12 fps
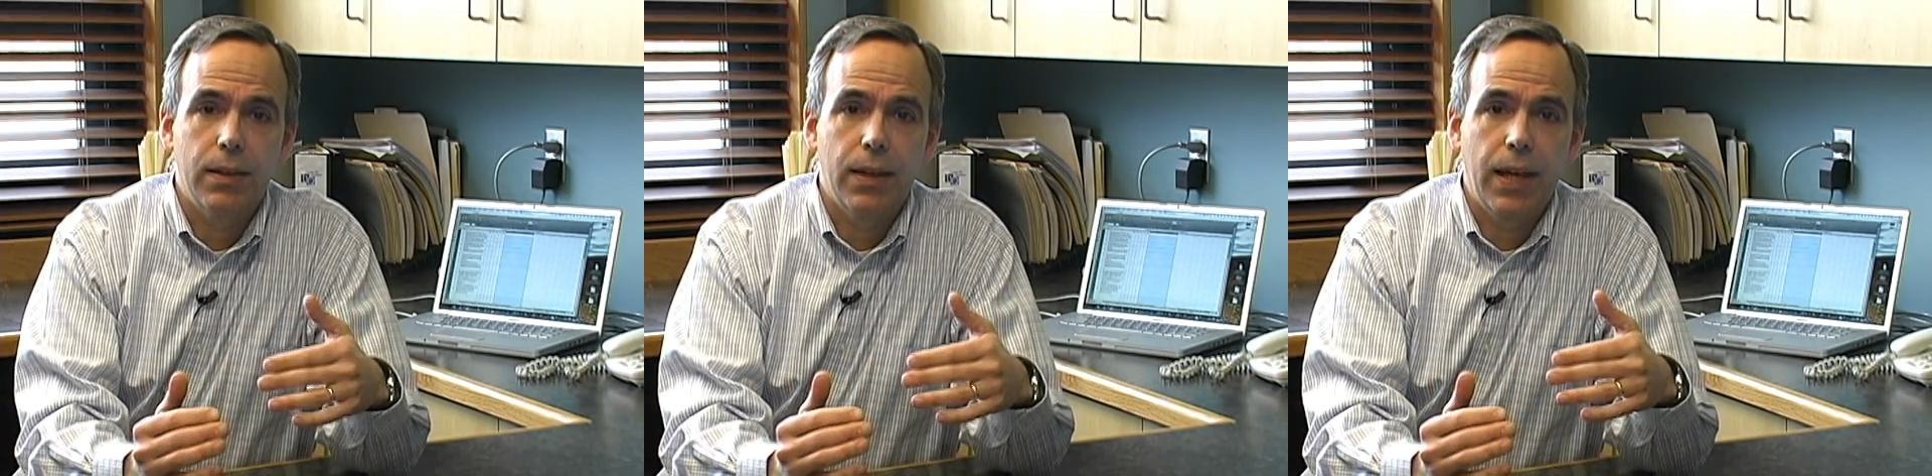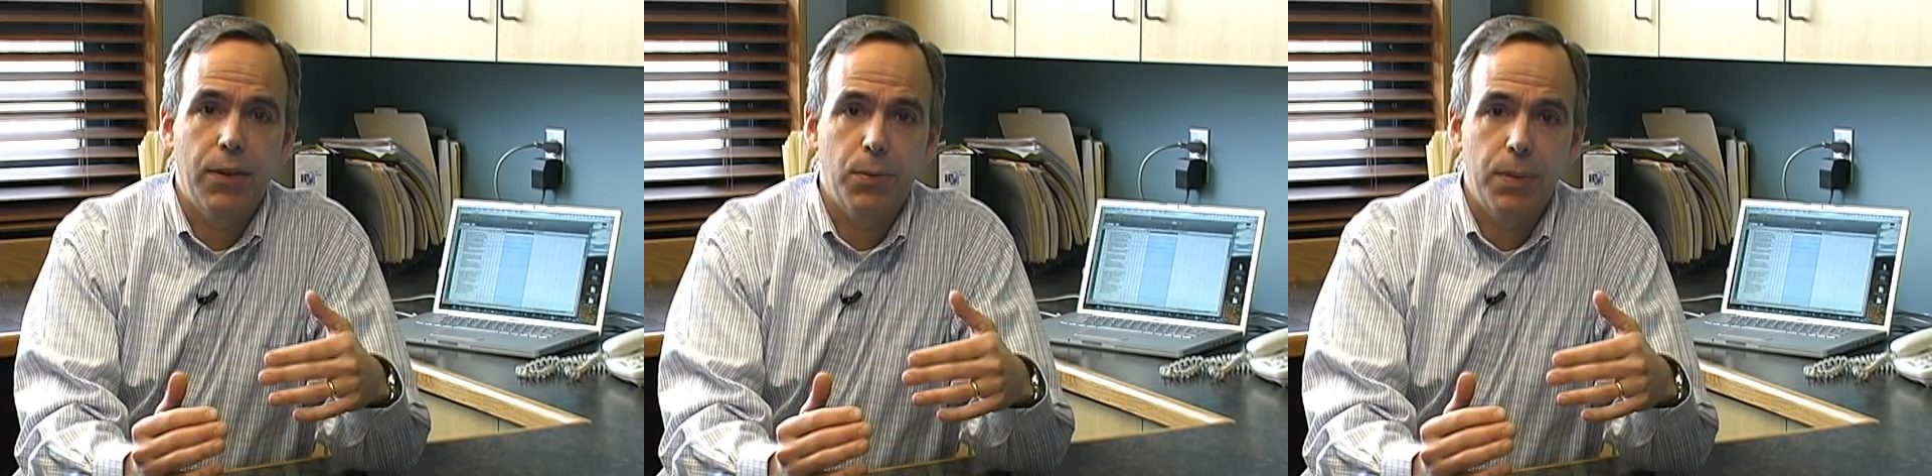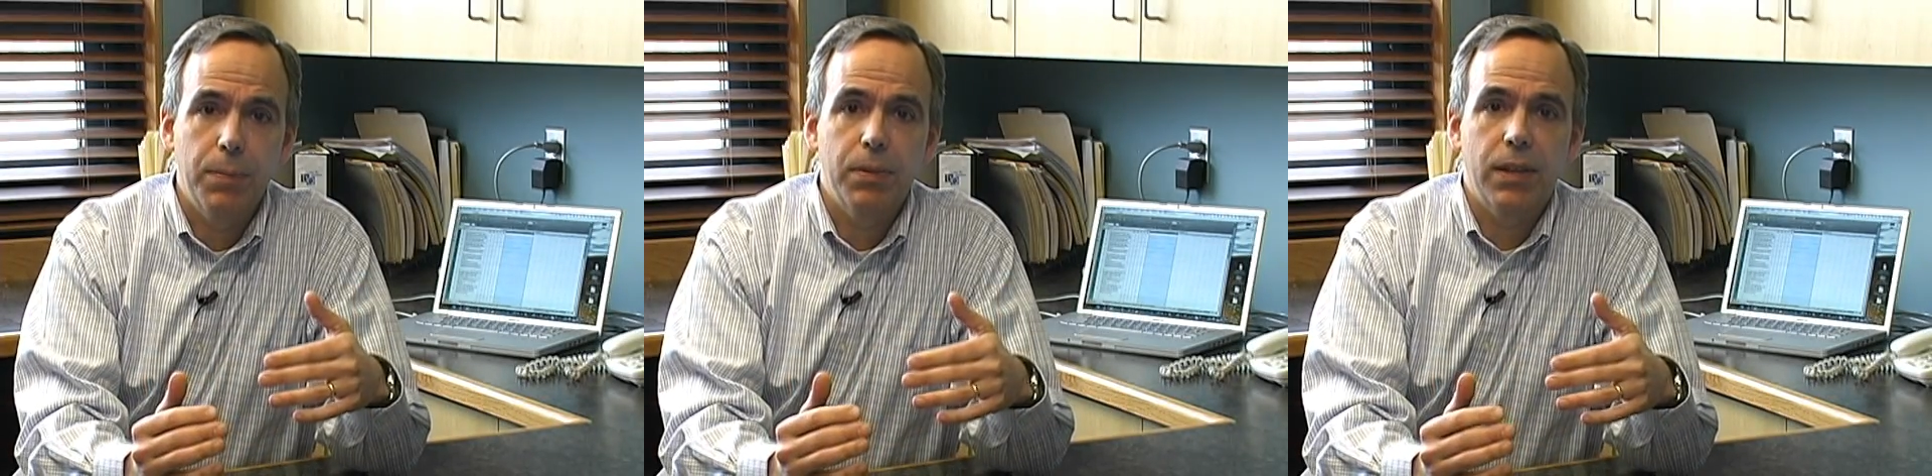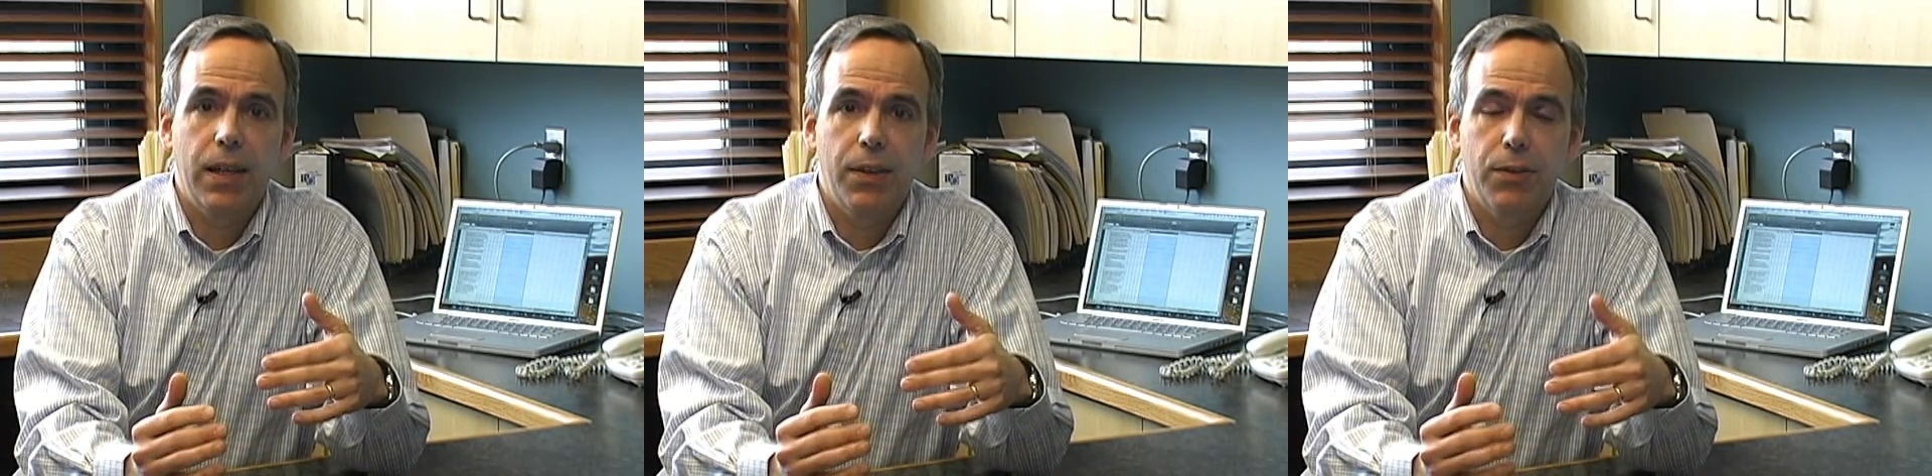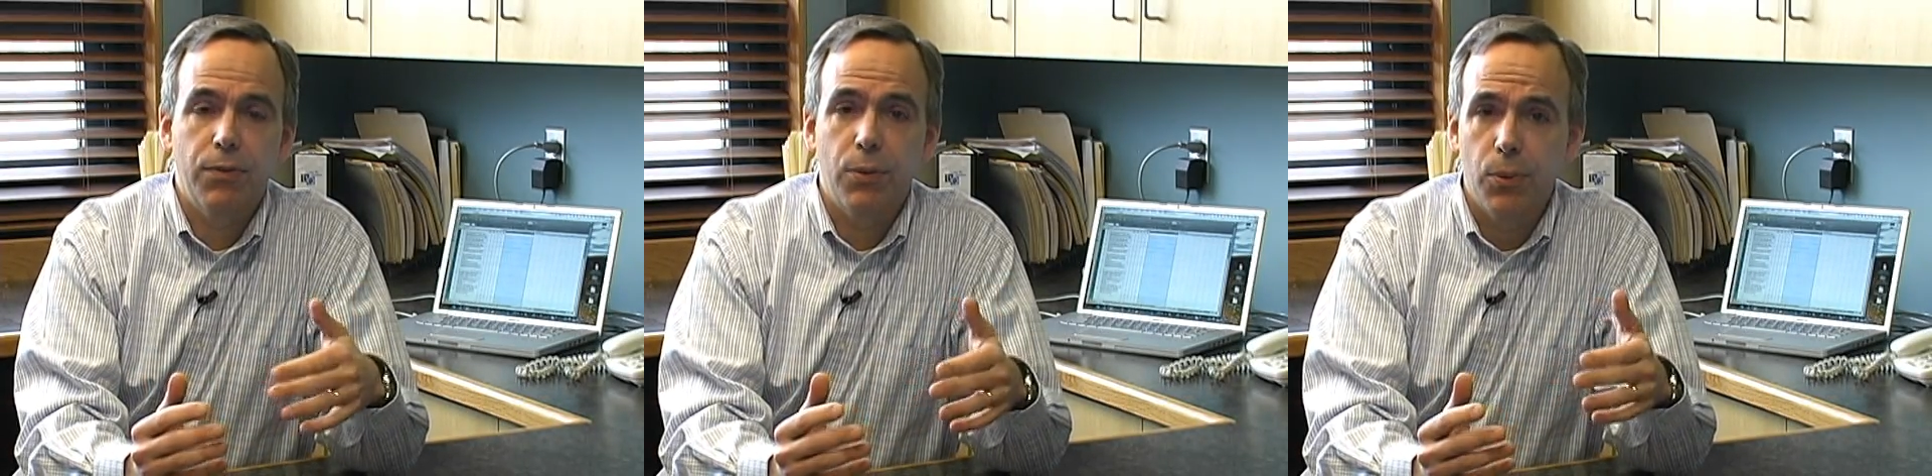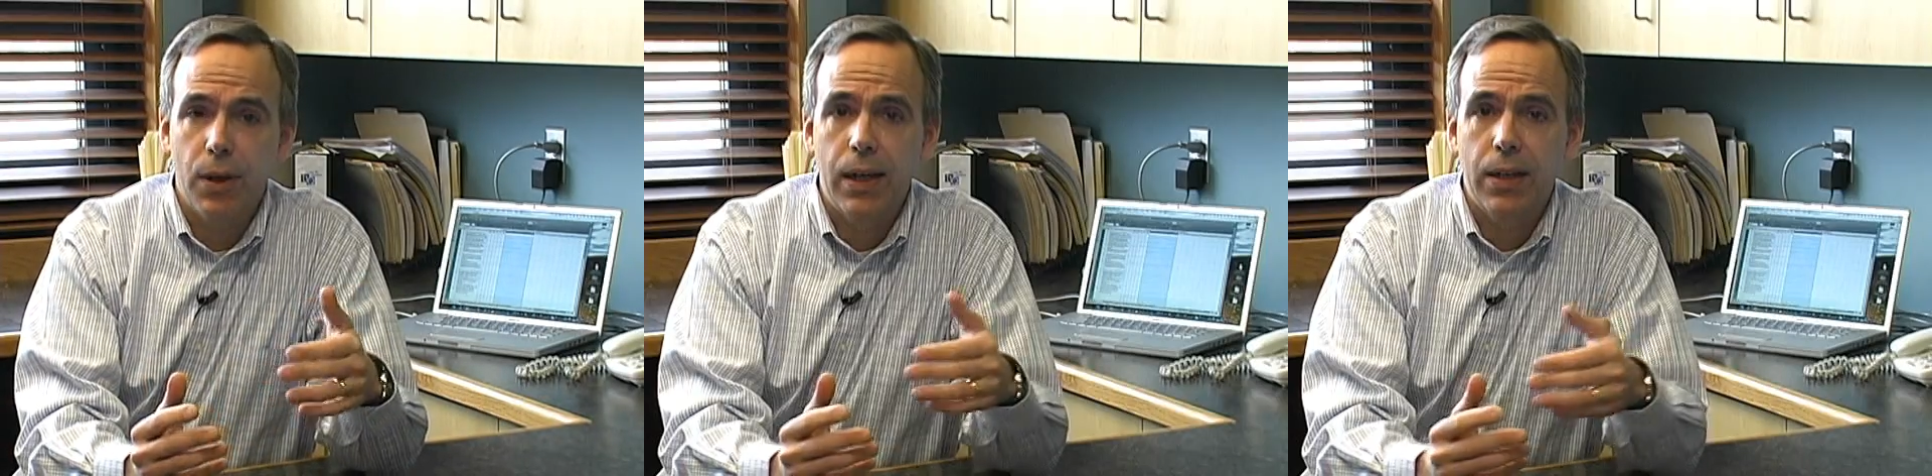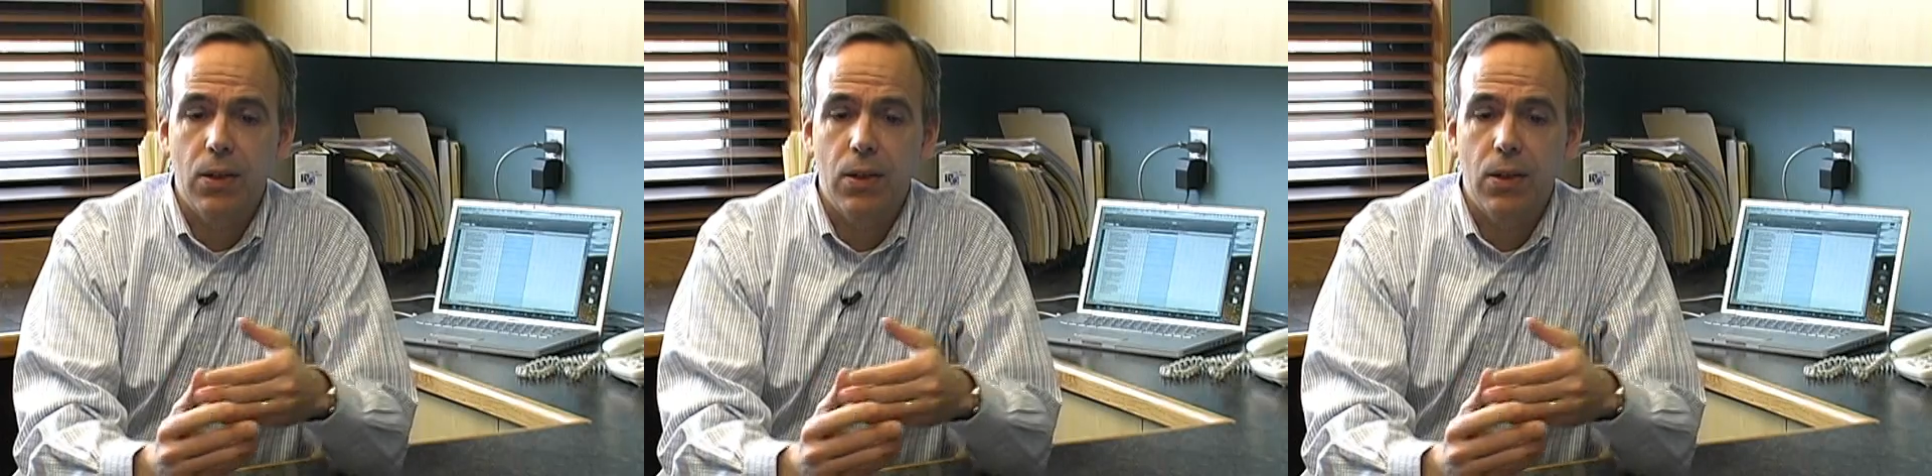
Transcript: gather people together for what I